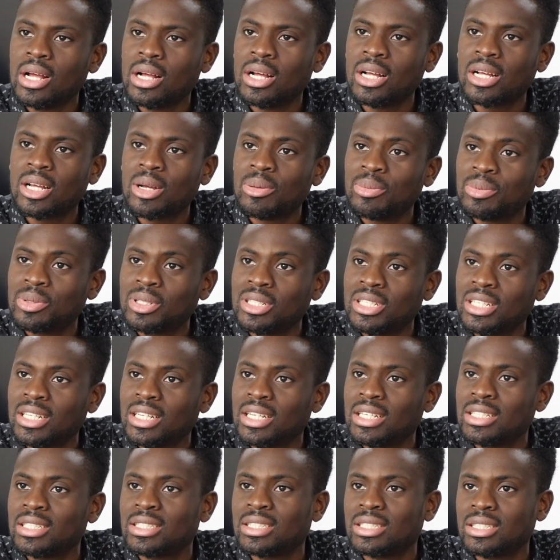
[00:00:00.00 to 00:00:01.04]
accompanying
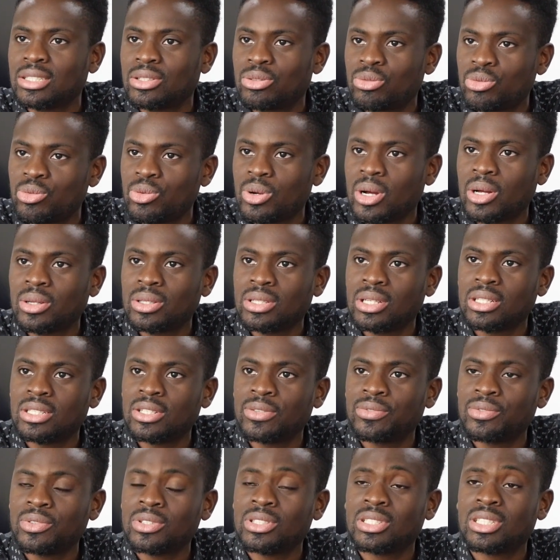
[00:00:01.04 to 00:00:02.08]
us throughout the
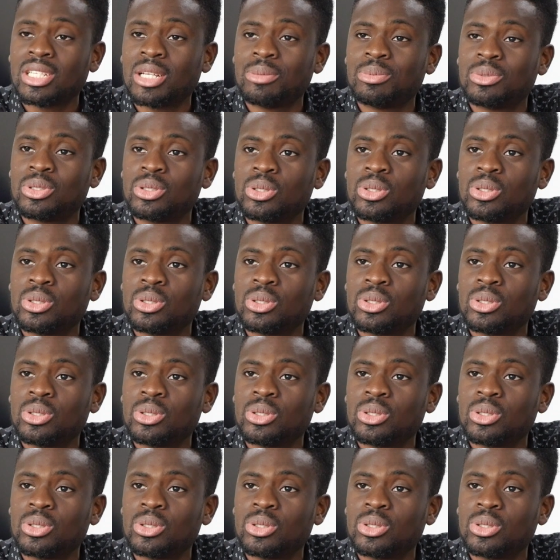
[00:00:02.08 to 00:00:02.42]
different steps.